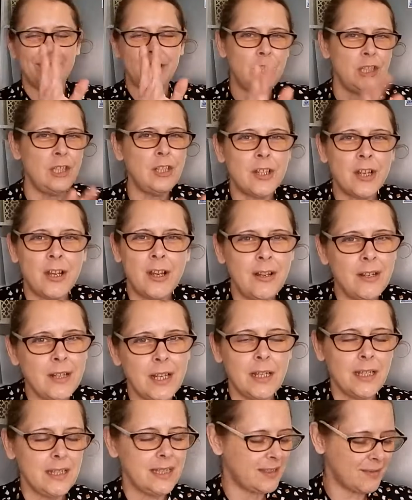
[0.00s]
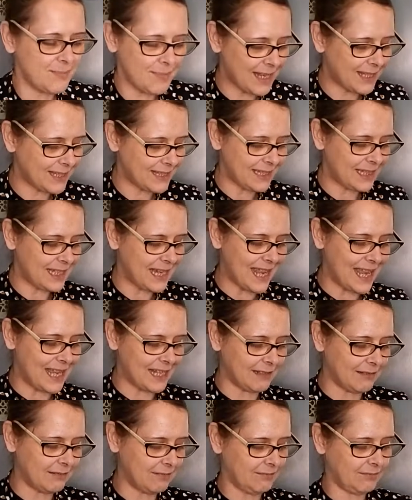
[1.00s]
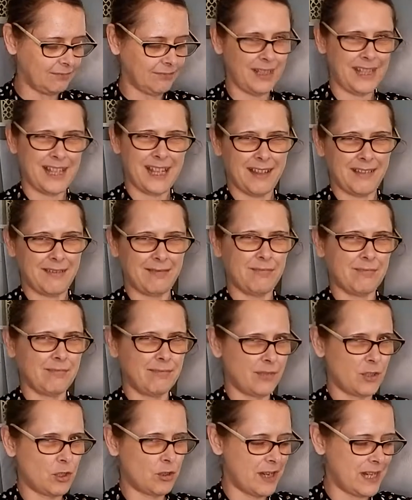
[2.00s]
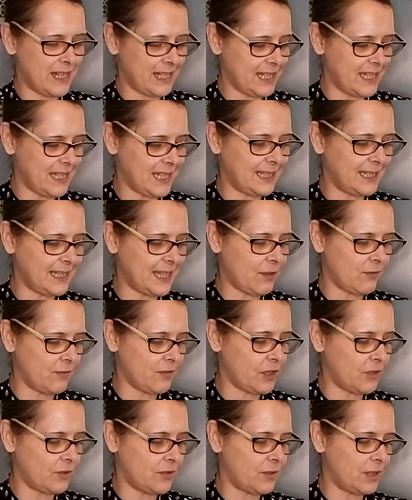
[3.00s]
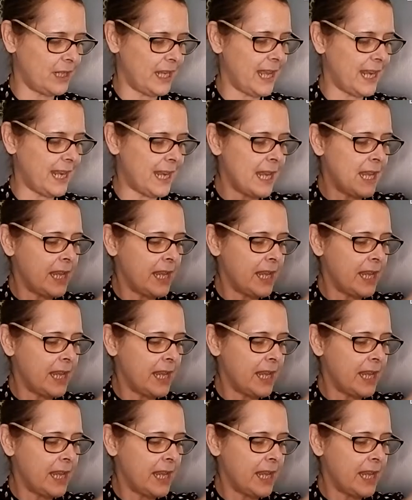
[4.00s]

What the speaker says: You can't go into Matalan without treating yourself, surely.